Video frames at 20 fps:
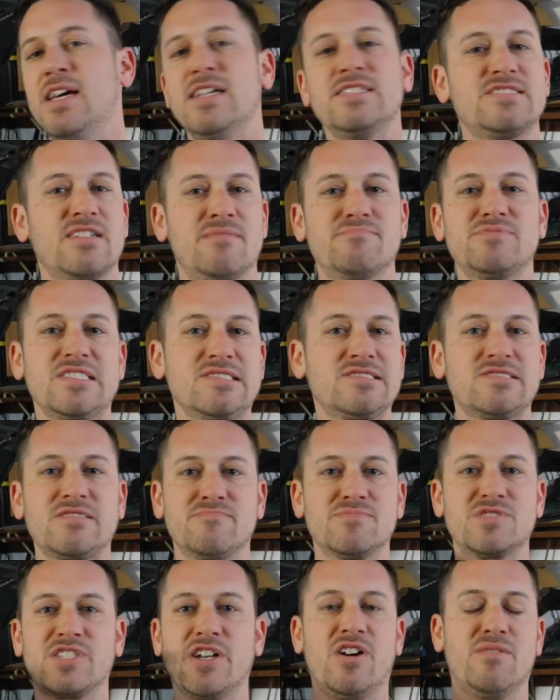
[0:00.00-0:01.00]
Some
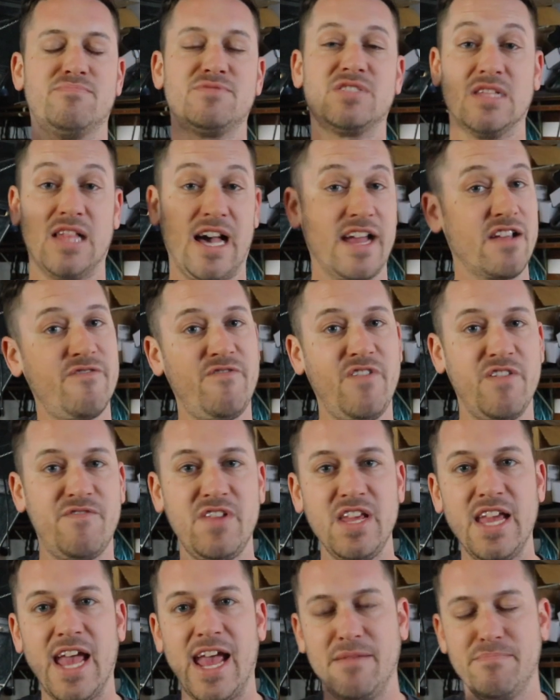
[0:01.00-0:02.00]
systems go up to like
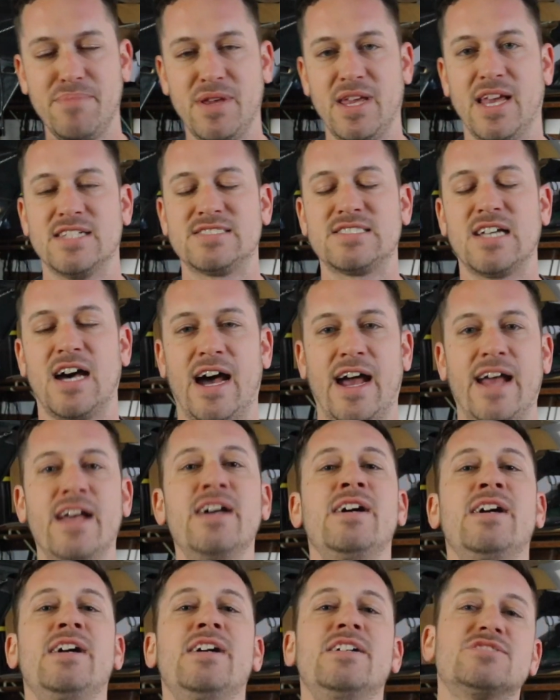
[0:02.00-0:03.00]
58 PSI.
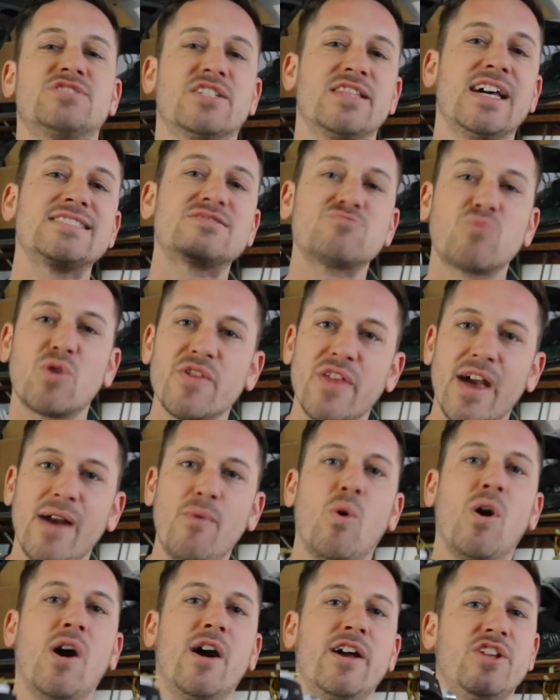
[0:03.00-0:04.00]
So that's where they
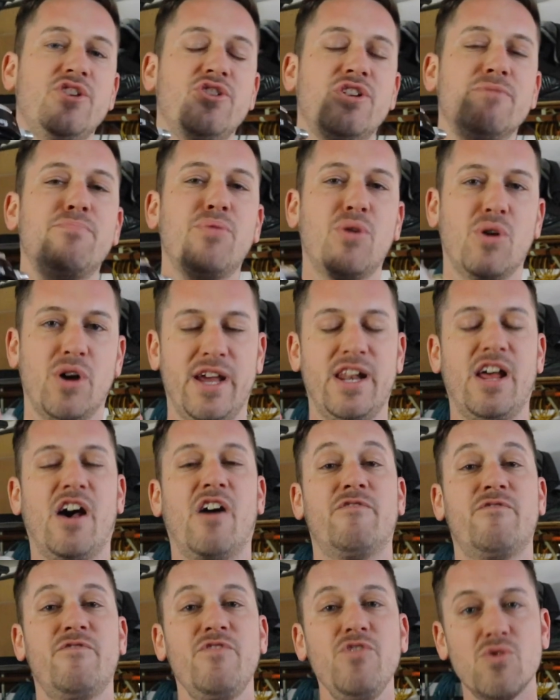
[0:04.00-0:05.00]
want you to put a
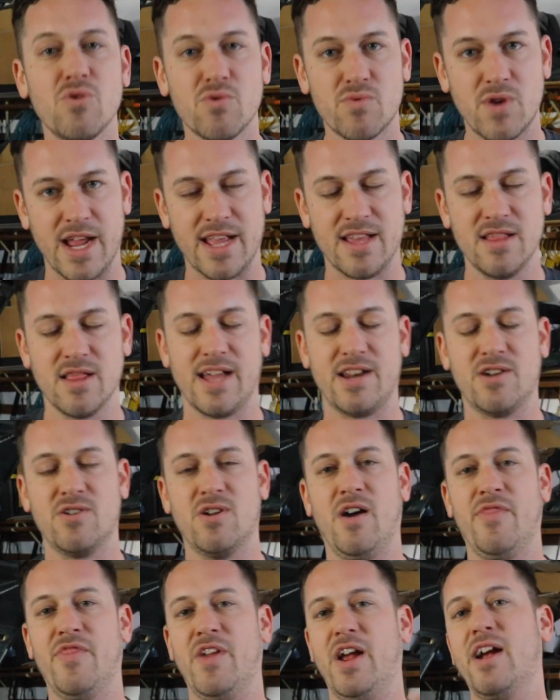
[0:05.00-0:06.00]
fuel regulator
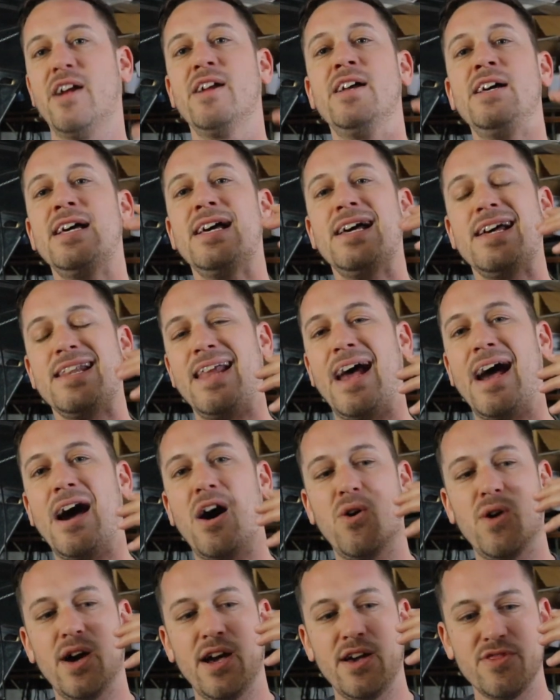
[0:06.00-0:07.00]
on there.
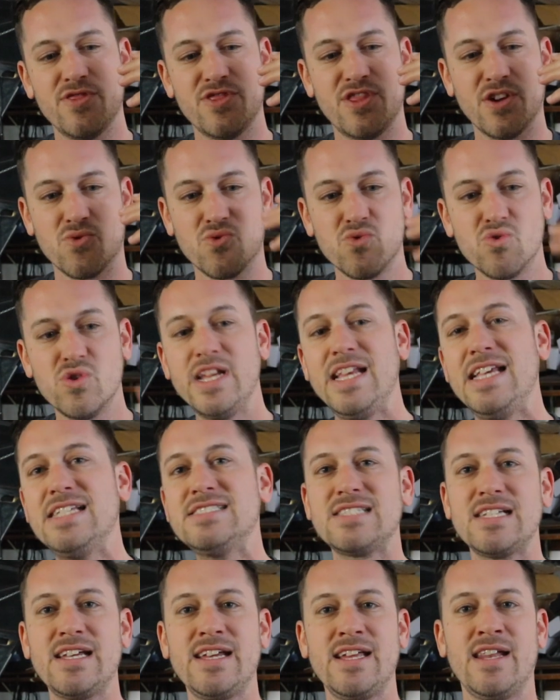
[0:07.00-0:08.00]
Now, the
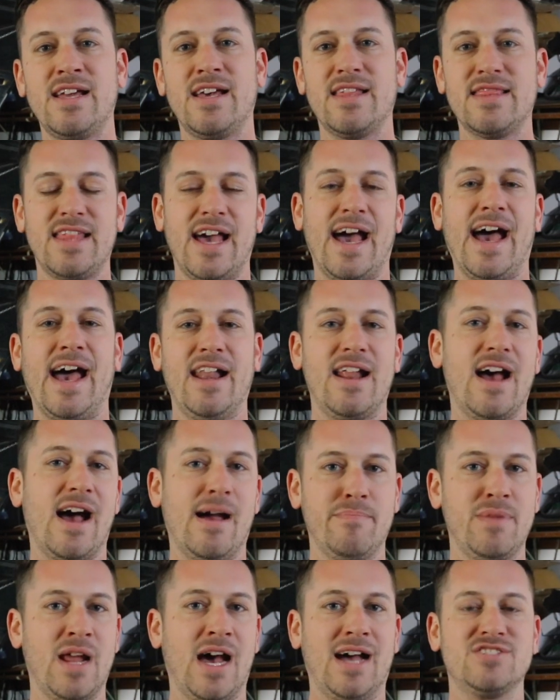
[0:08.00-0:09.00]
reason that
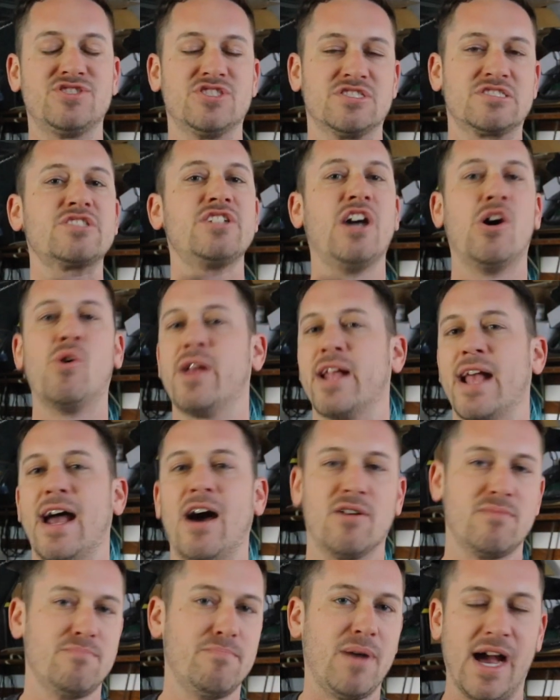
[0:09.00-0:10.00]
I'm not just going
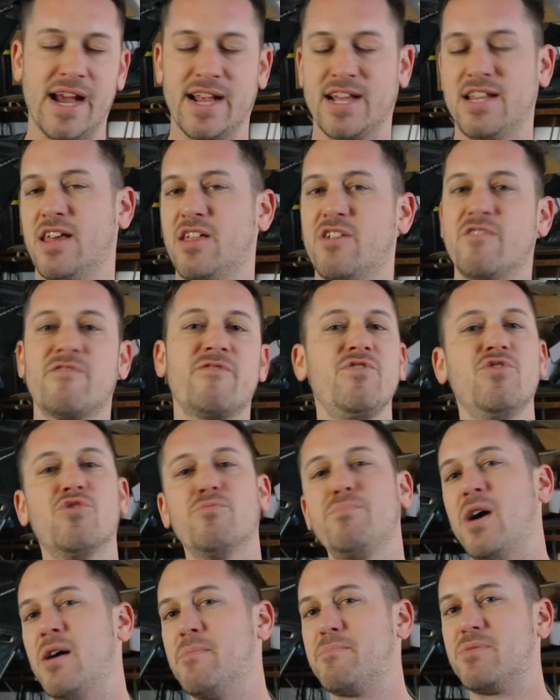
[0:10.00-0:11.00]
out and buying another fuel
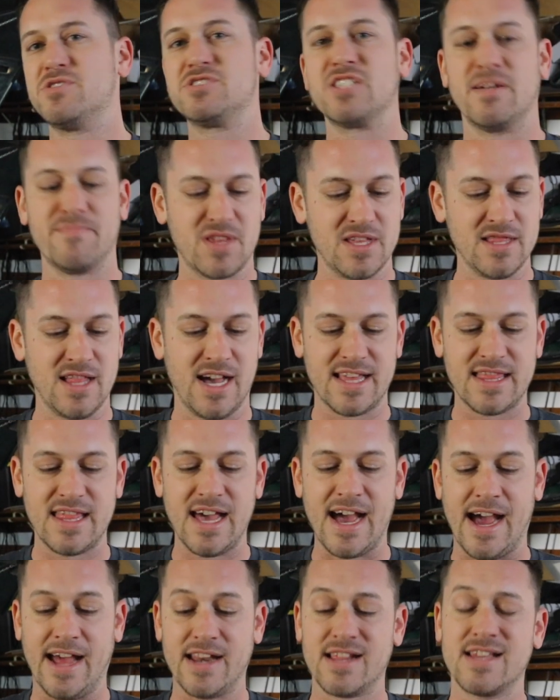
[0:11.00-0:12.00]
pump or something like
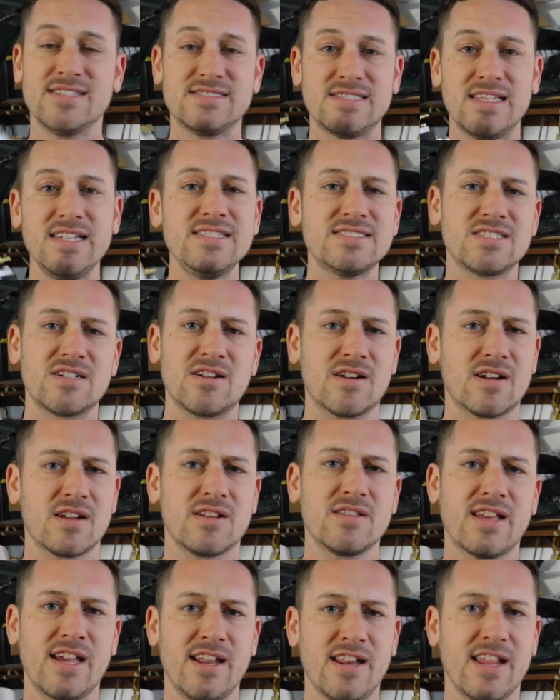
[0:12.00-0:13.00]
that, because these
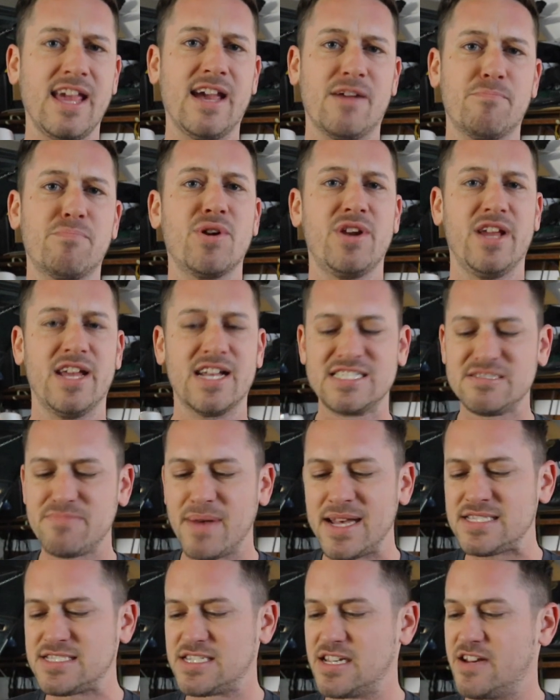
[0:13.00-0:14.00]
are can get pretty
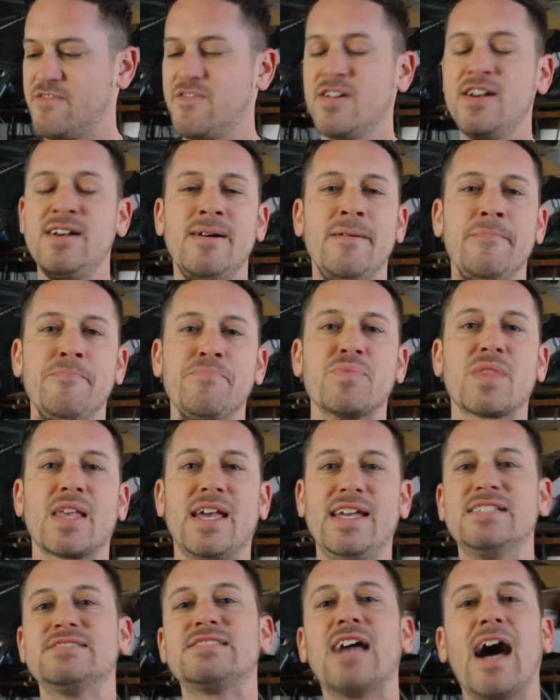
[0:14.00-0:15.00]
expensive,
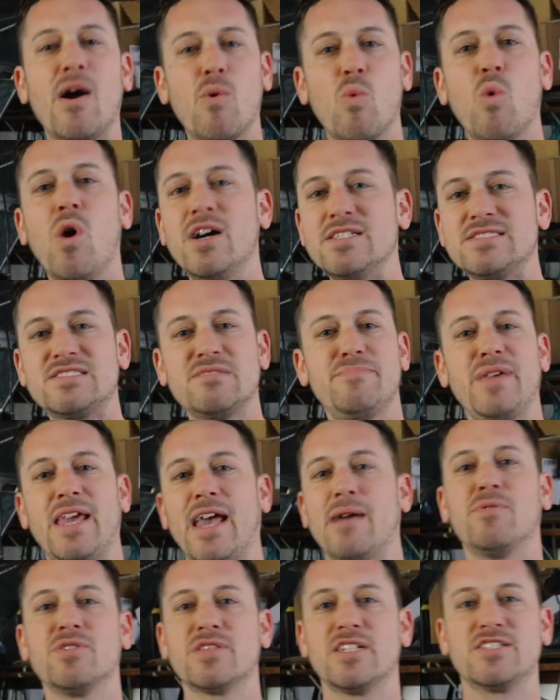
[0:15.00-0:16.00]
is I want to be
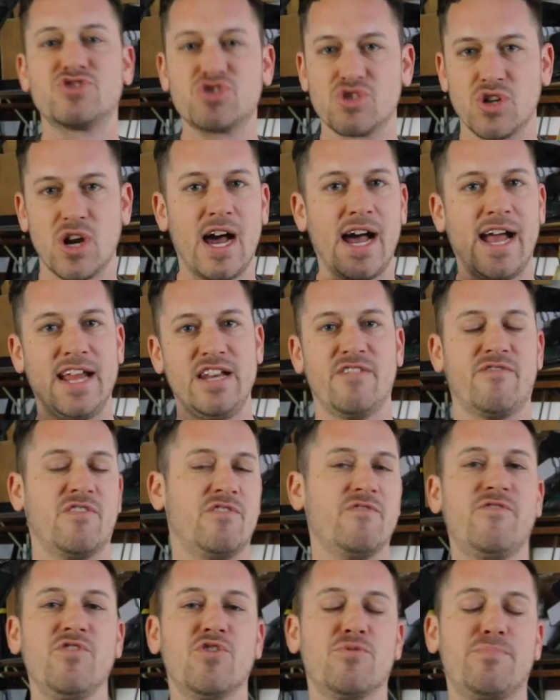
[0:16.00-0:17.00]
able to try
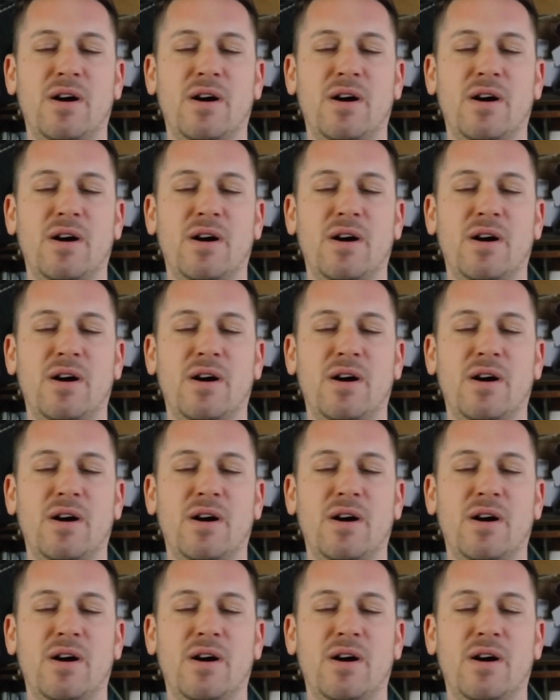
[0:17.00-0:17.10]
different fuel